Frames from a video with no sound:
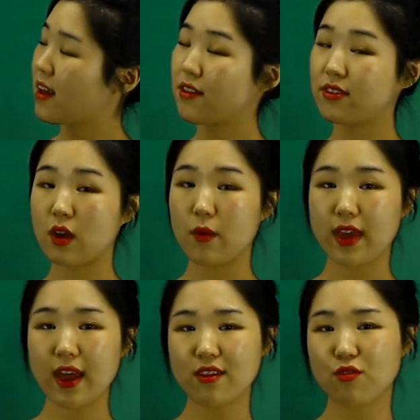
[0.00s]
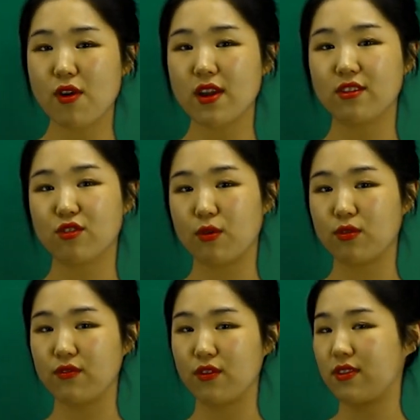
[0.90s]
So again, let's write a
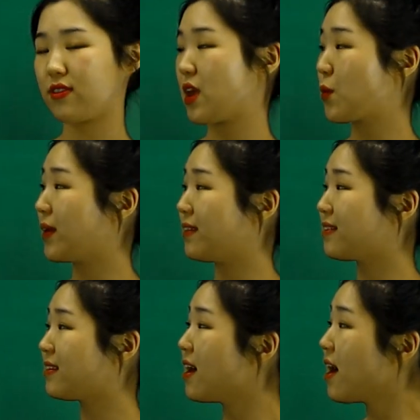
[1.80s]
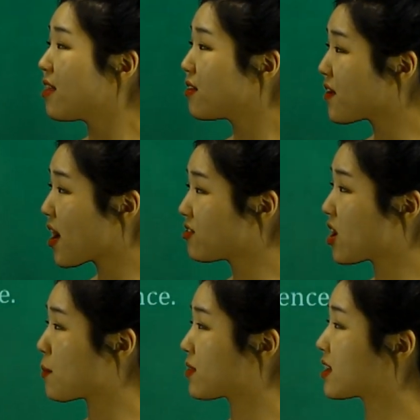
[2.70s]
description for the sequence. The first
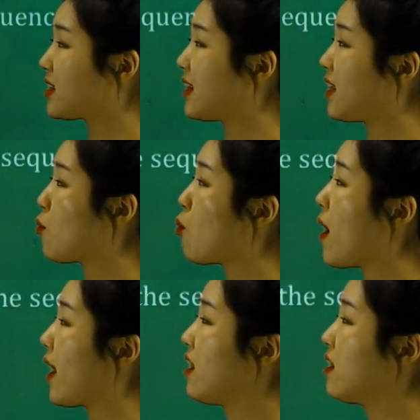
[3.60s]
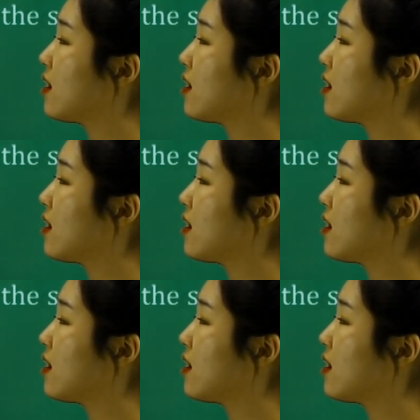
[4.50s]
term is clearly 1.